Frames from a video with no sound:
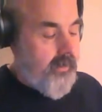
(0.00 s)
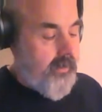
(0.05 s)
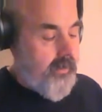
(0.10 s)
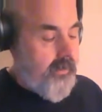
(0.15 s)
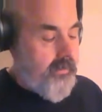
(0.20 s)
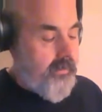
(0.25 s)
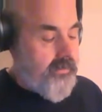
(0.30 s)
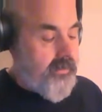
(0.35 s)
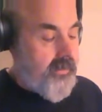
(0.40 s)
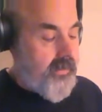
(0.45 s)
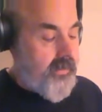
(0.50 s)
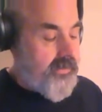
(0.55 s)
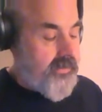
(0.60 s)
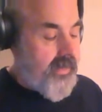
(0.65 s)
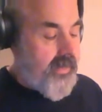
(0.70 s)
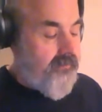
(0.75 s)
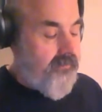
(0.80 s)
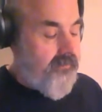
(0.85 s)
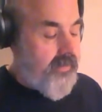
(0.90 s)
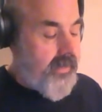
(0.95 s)
using the
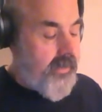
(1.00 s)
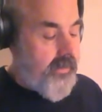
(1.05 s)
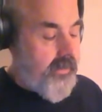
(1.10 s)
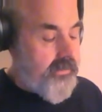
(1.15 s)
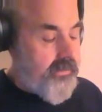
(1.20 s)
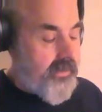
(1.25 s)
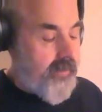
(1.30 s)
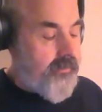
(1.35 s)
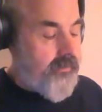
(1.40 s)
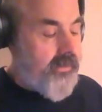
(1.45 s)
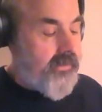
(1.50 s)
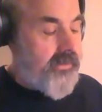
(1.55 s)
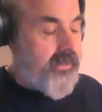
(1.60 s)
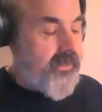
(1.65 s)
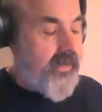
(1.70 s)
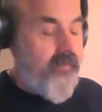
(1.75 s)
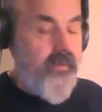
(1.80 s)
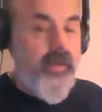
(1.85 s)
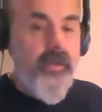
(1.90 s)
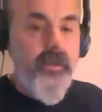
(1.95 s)
same fingers, up to
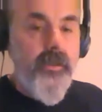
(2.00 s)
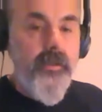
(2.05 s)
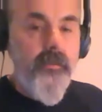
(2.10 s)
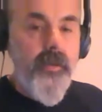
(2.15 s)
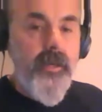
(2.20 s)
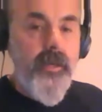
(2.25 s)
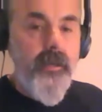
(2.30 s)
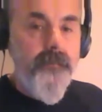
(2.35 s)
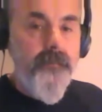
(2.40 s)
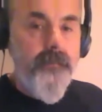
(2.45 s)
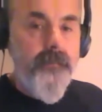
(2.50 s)
7 and 3.